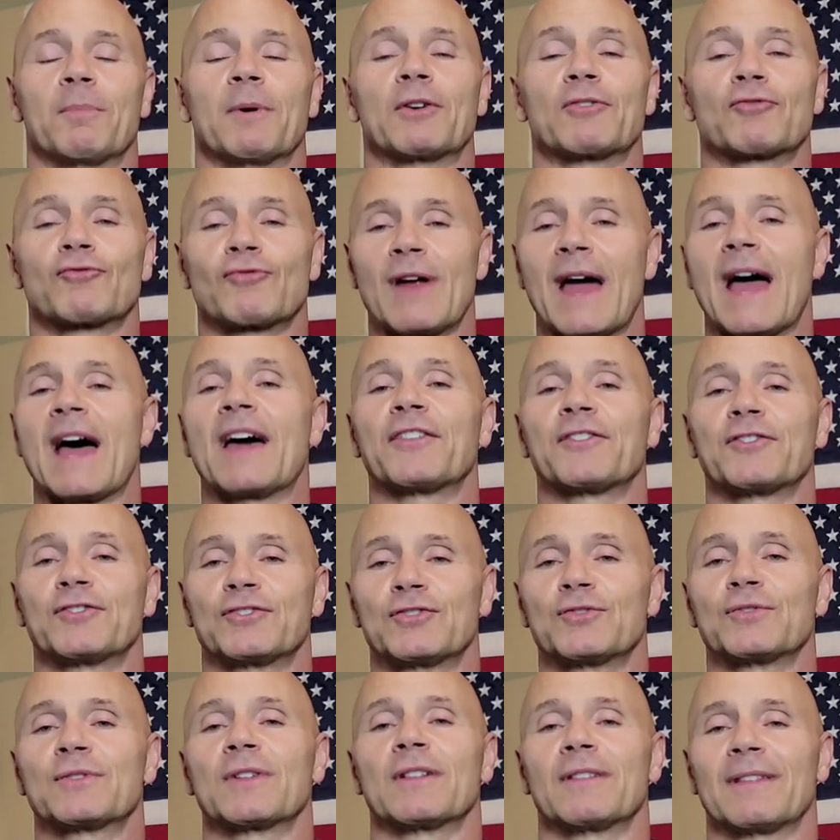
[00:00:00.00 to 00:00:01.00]
but rather
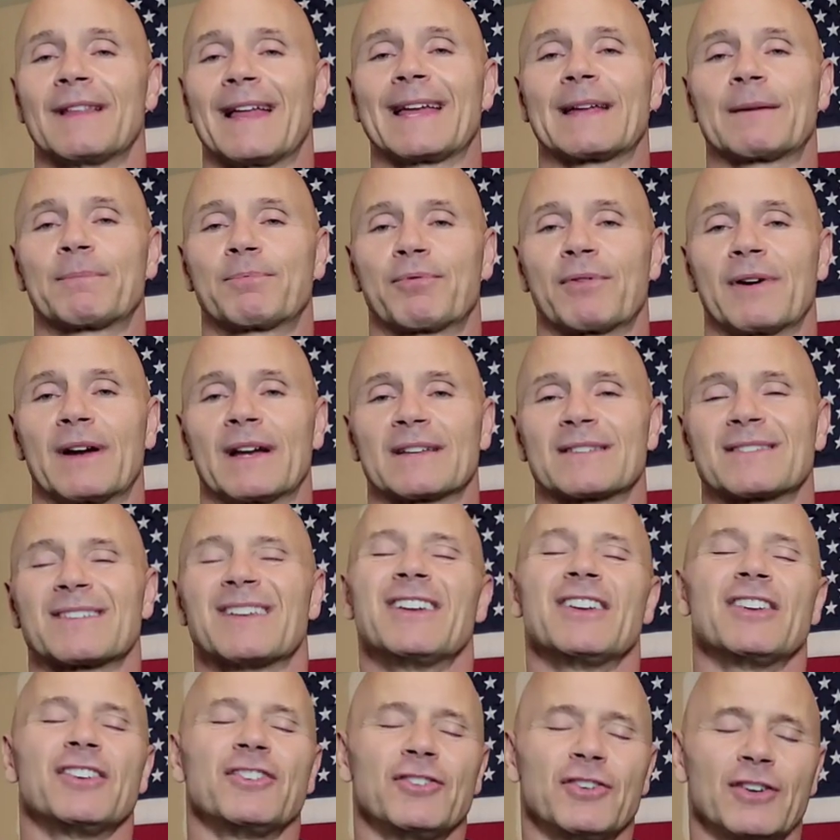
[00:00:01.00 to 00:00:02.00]
do the leg press,